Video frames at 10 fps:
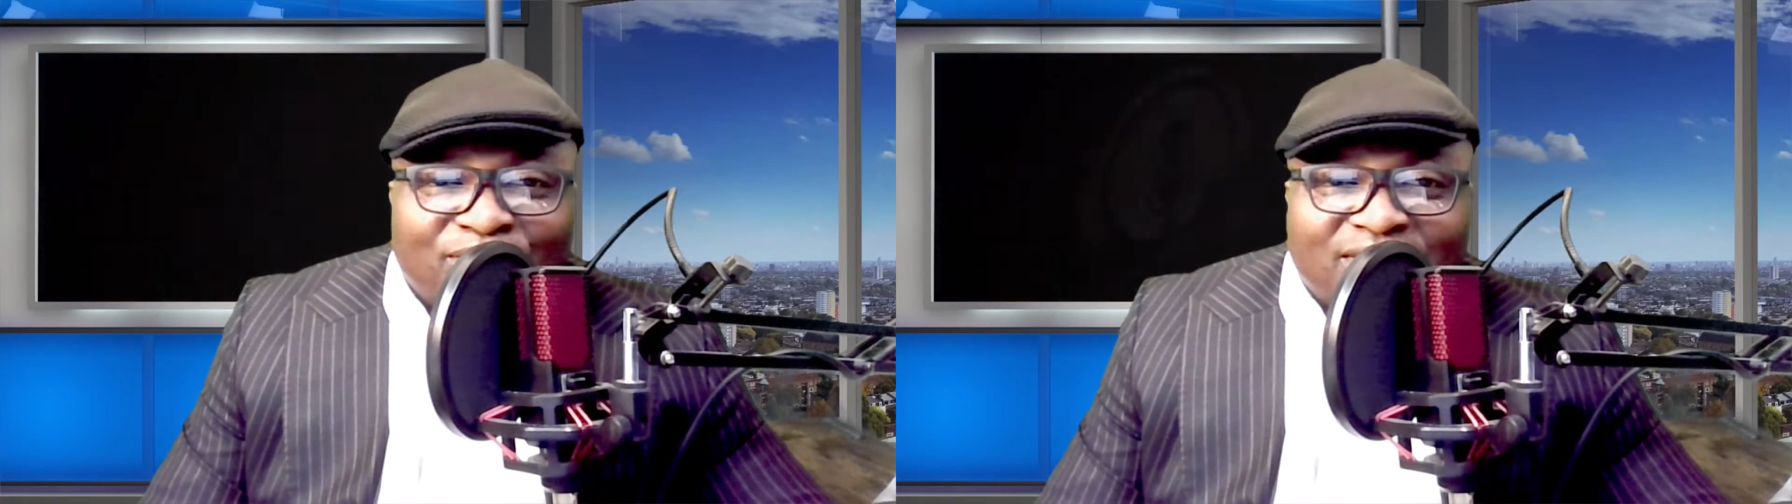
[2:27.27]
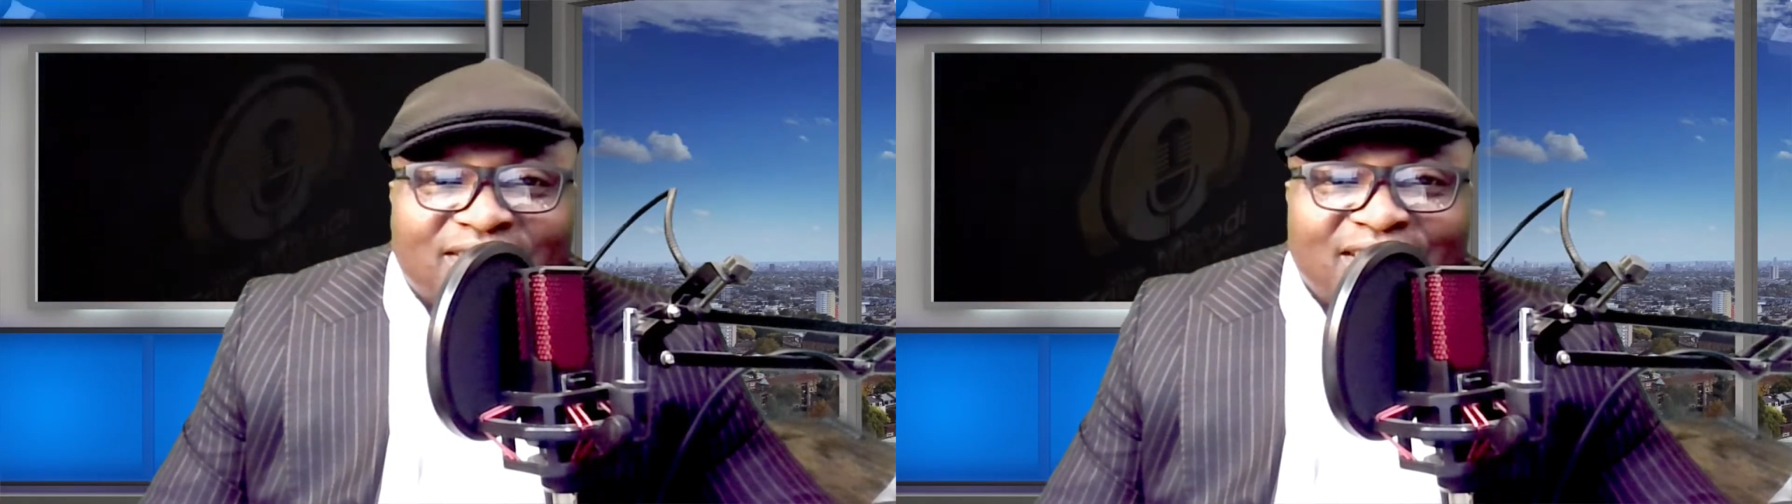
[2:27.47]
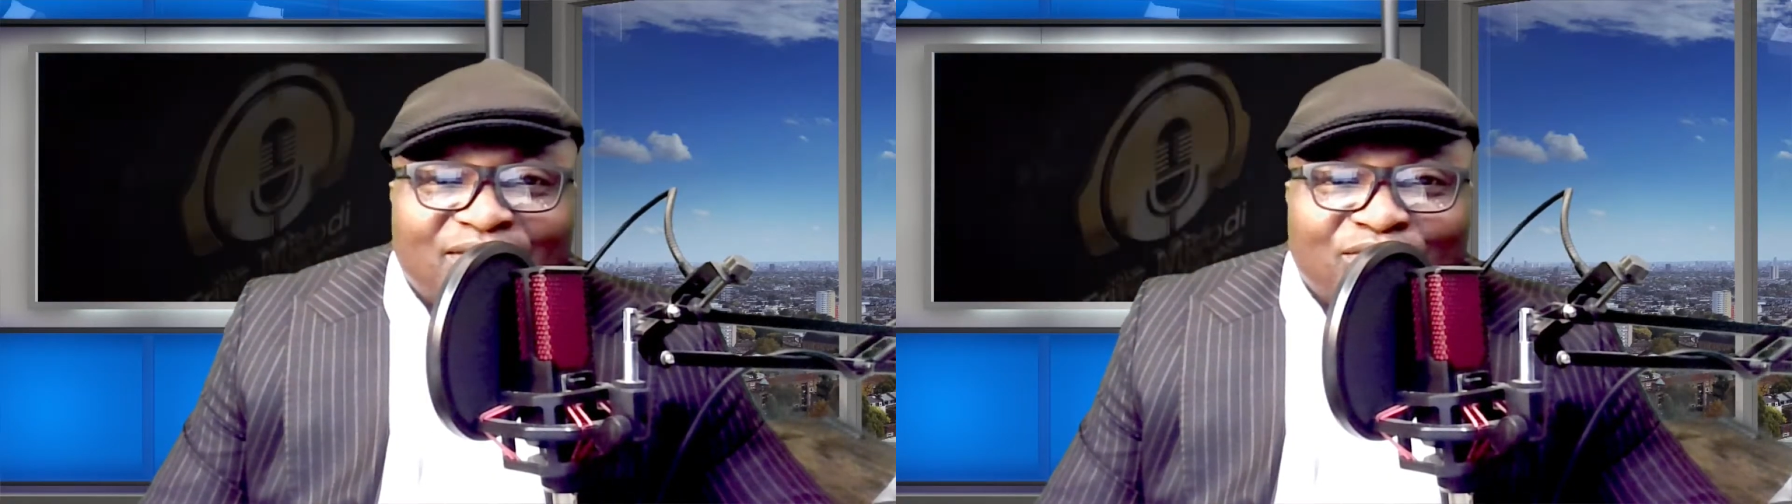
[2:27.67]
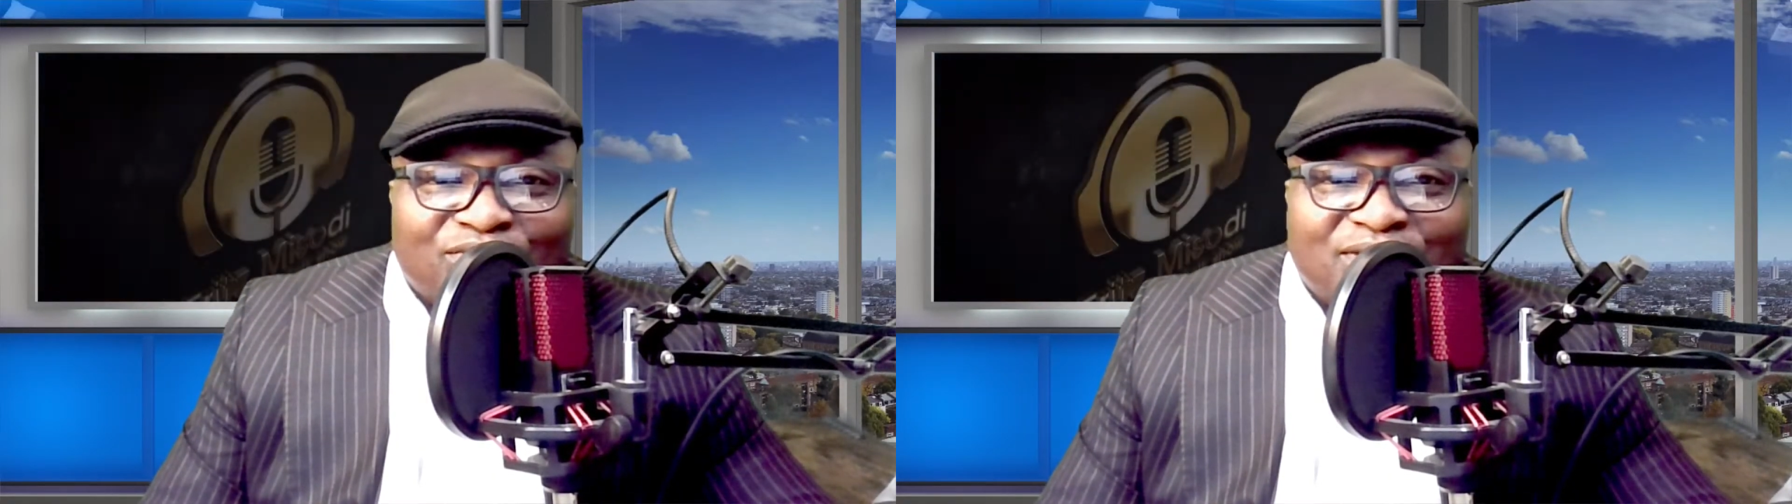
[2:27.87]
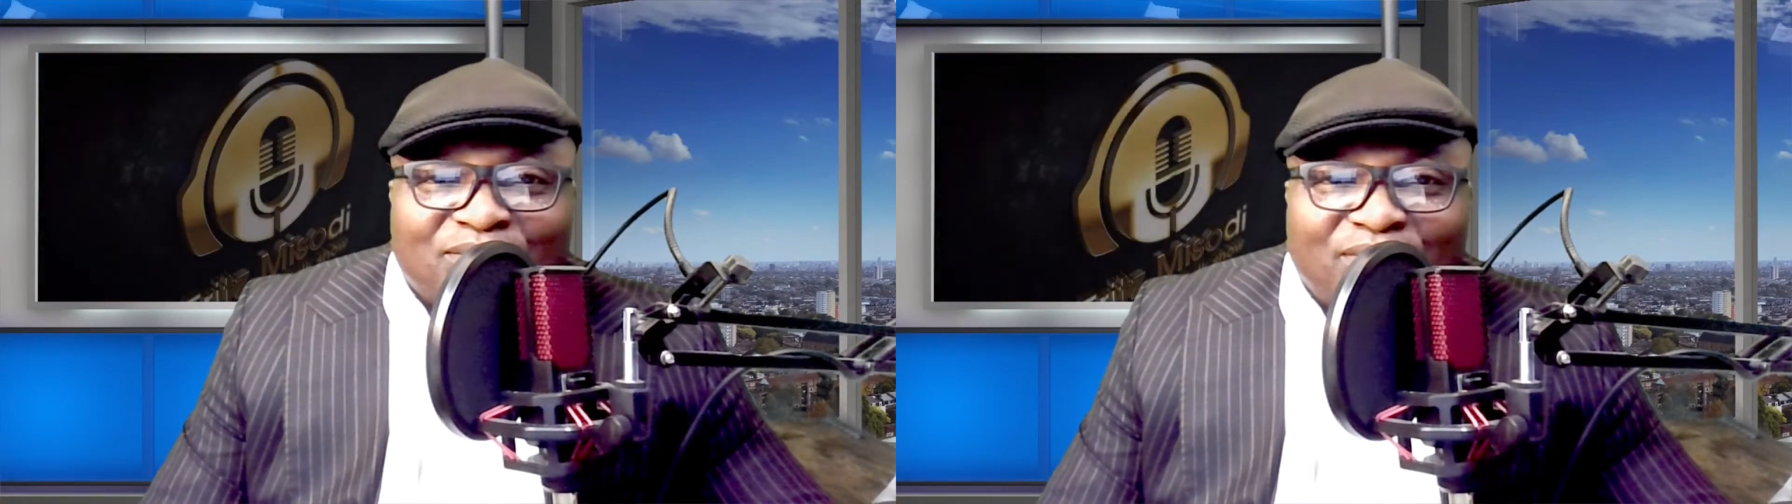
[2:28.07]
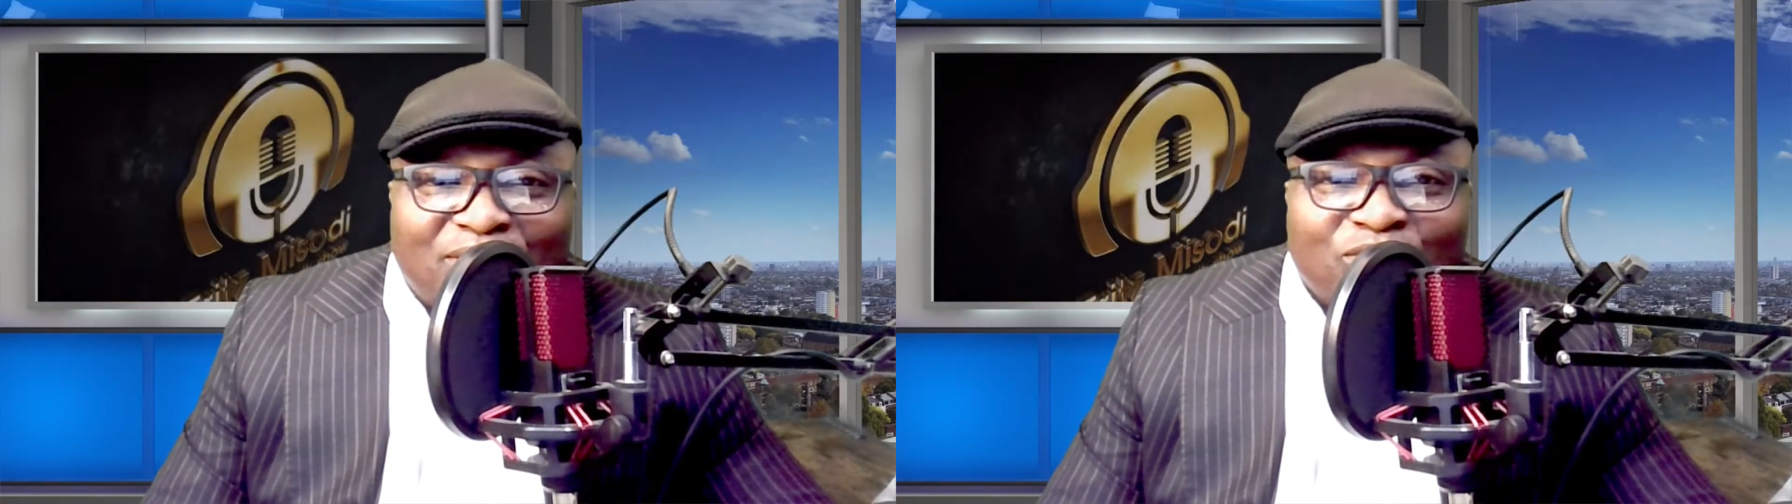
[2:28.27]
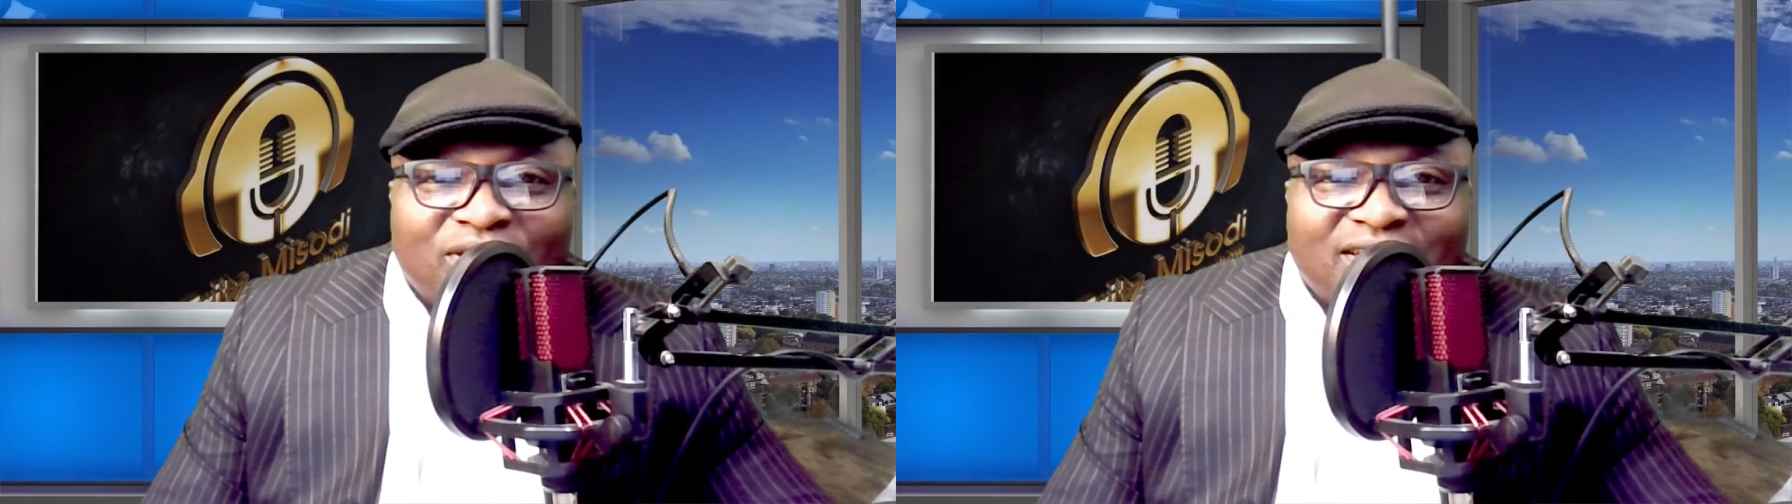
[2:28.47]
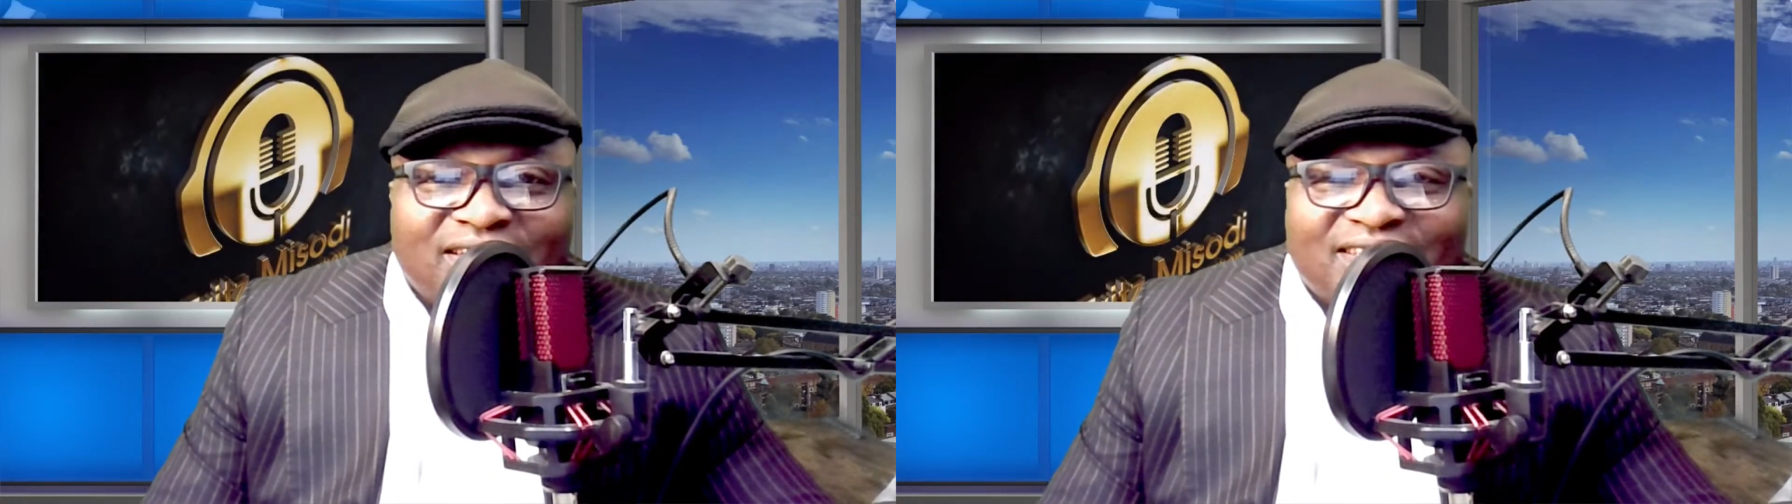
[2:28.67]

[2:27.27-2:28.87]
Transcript: president of Zimbabwe,